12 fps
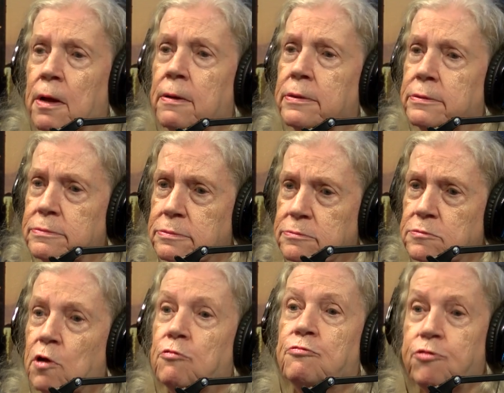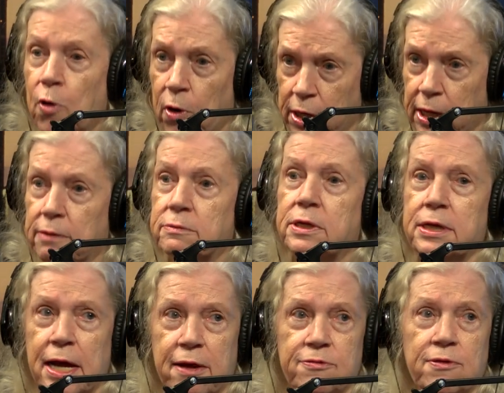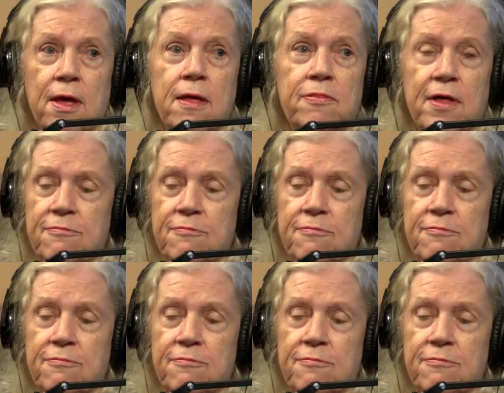Petersburg, Florida, for Florida, everyone. Yes, right.